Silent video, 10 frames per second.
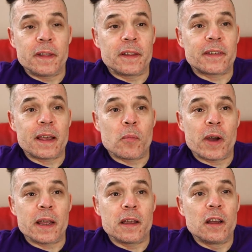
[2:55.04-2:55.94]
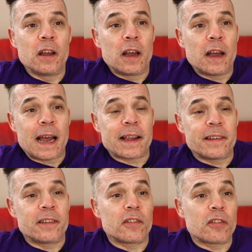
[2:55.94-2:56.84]
in the same way
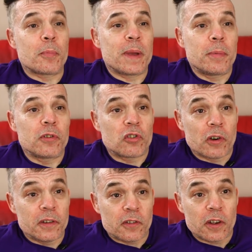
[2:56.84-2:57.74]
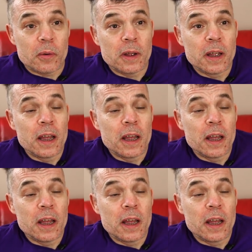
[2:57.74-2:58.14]
axes as other people's joints do.